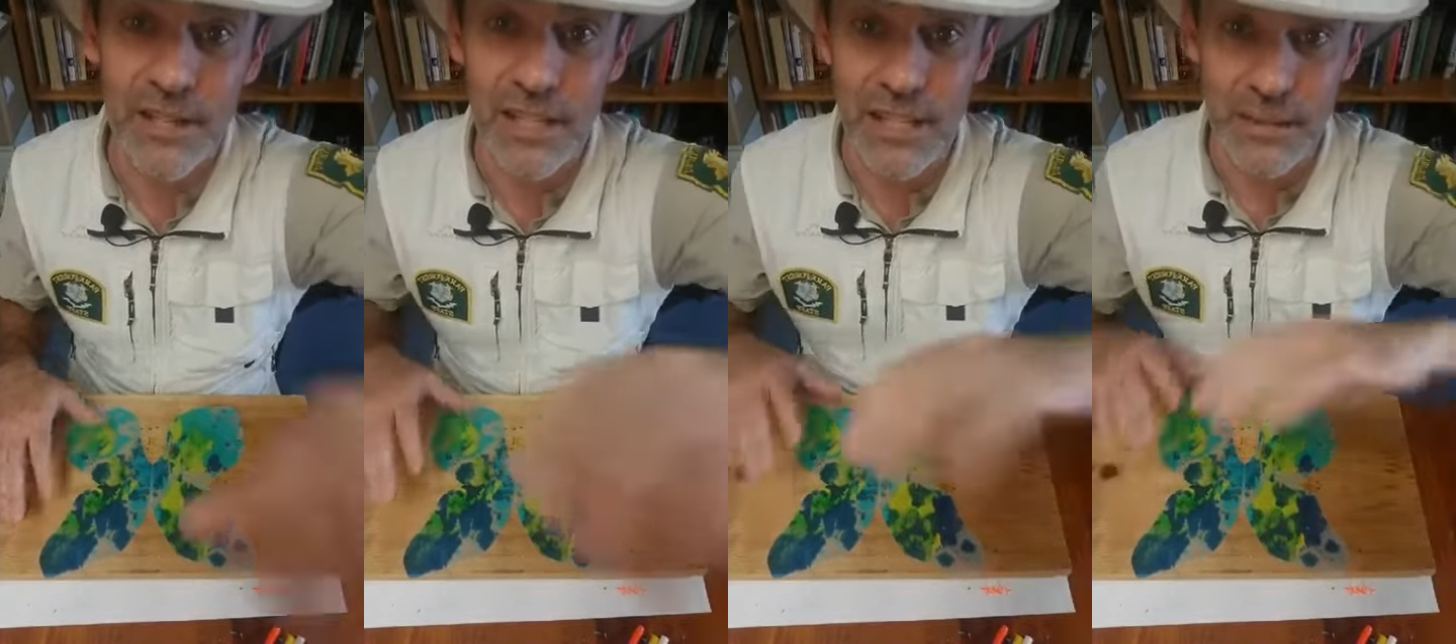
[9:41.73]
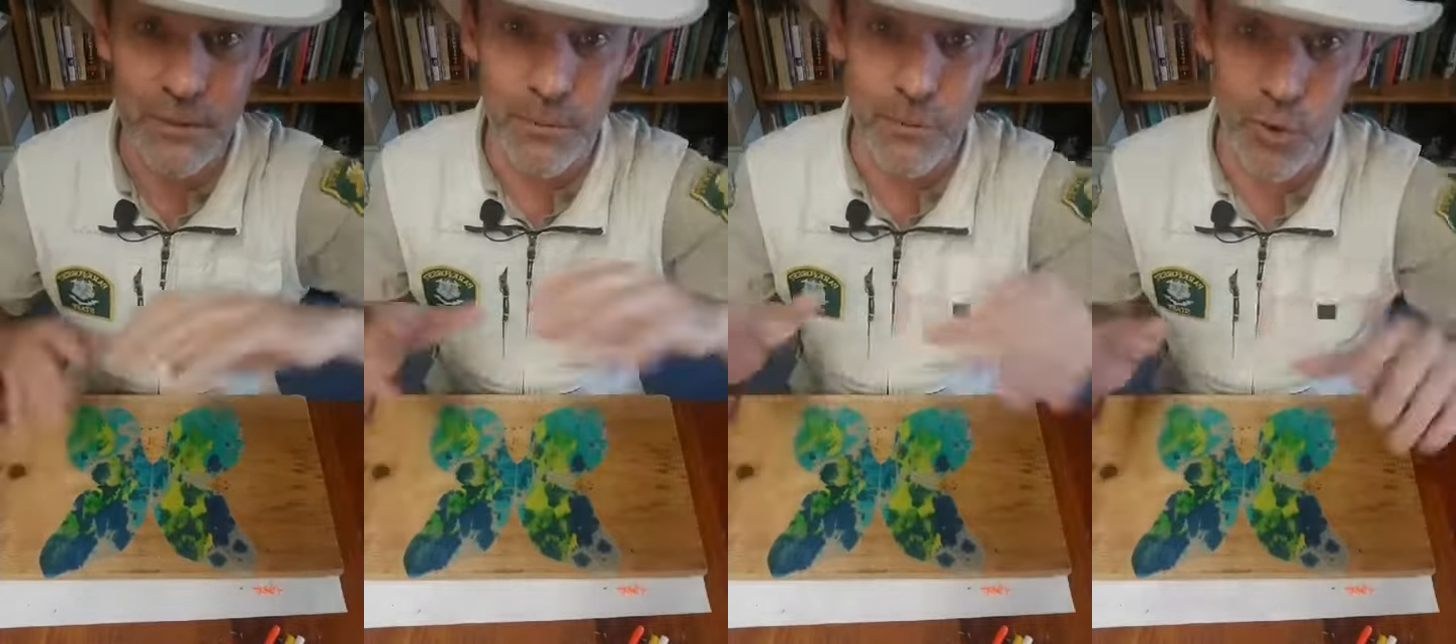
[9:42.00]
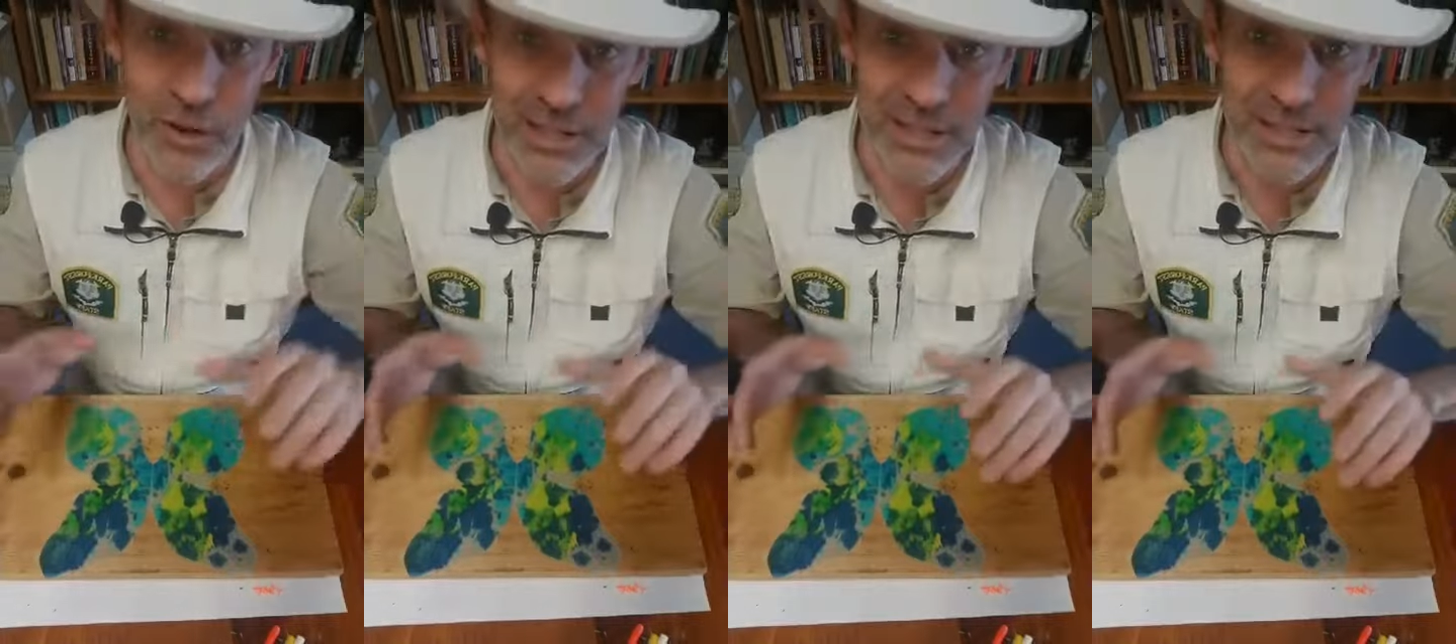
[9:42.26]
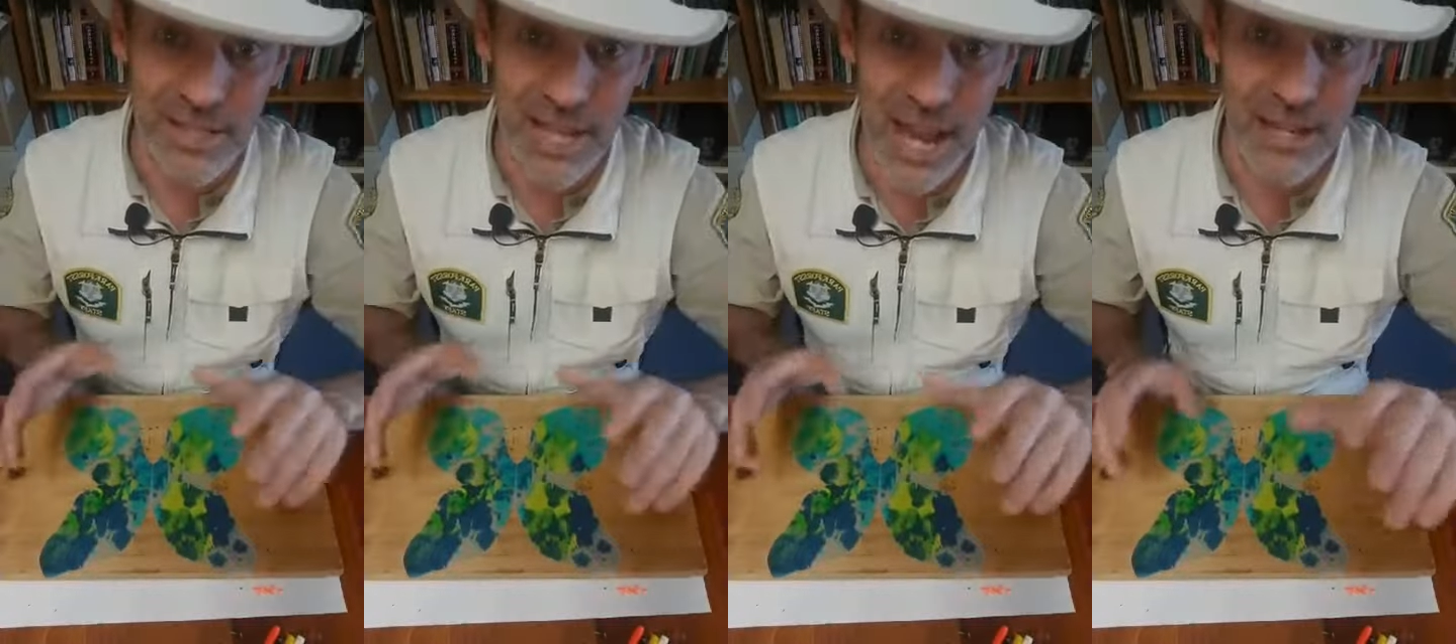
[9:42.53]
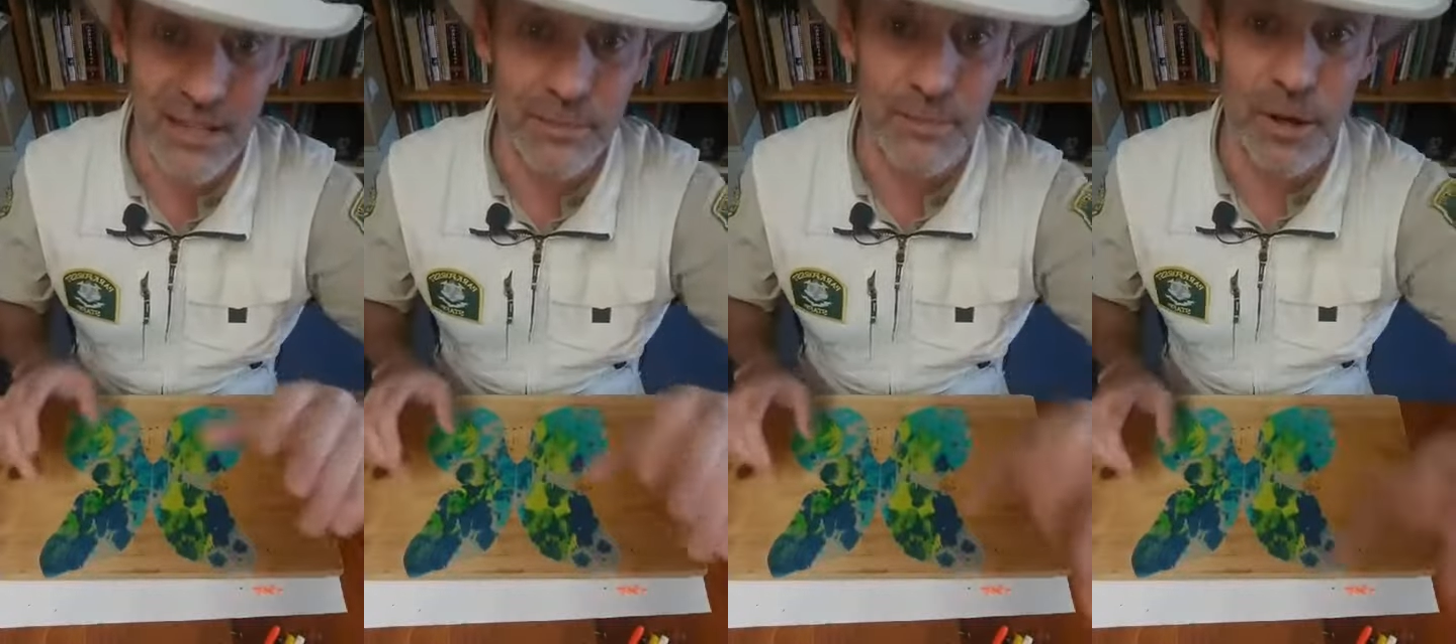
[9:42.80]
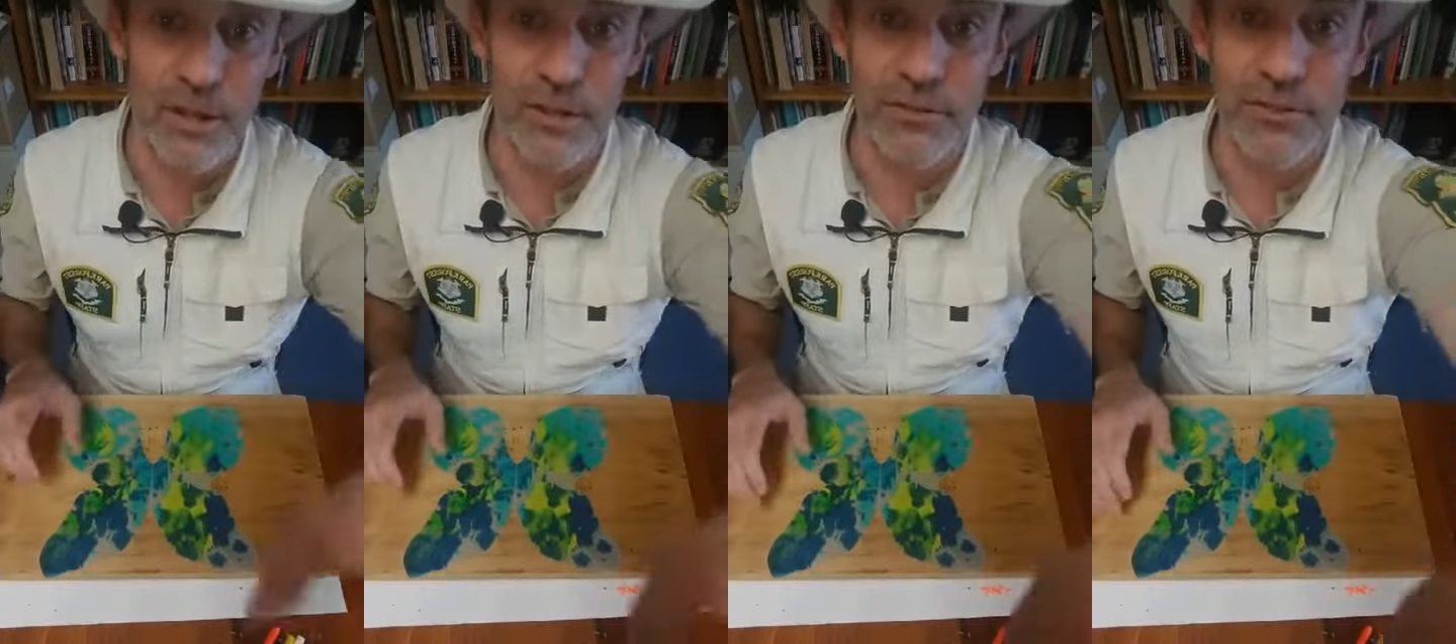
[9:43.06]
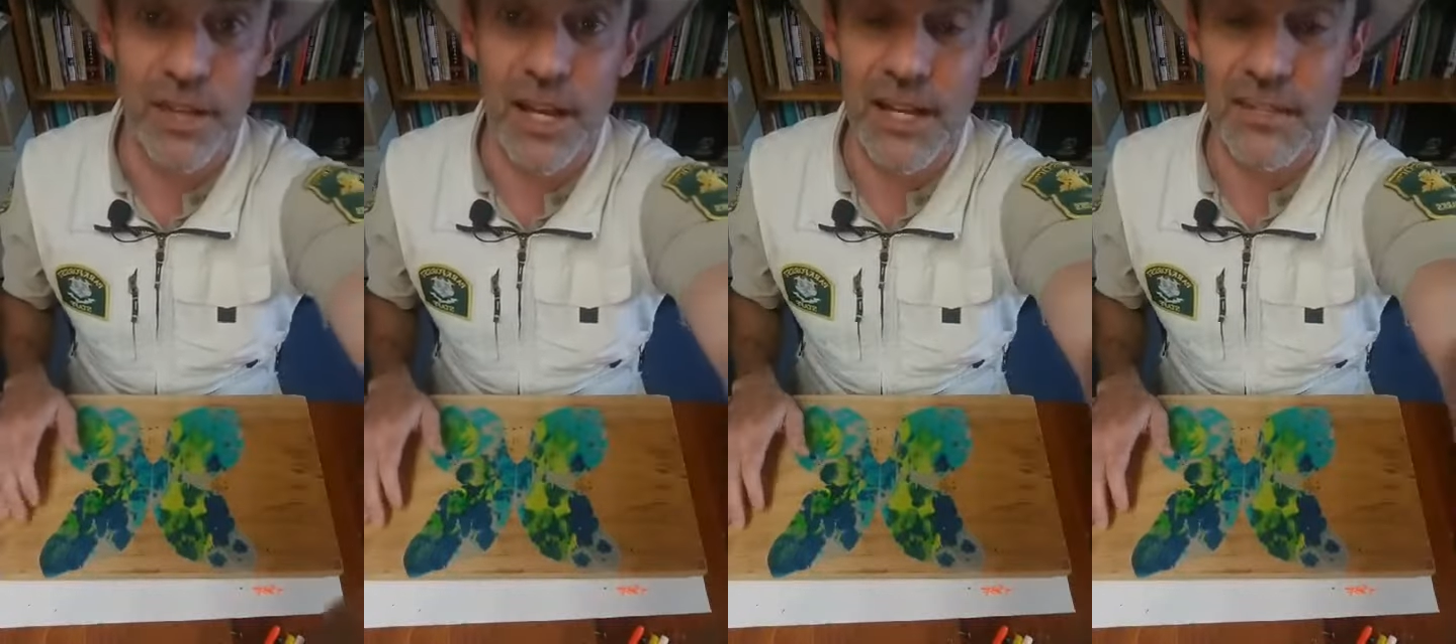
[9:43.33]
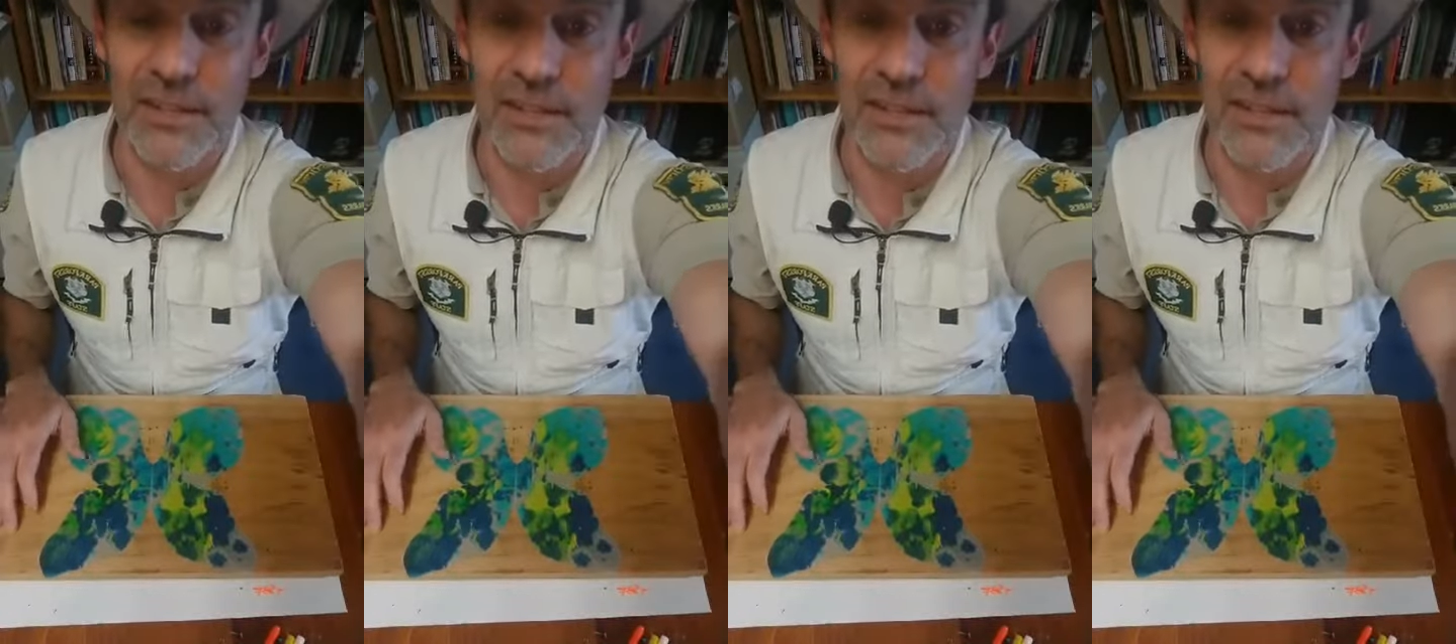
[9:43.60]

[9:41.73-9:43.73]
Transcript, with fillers: They get a more intact butterfly.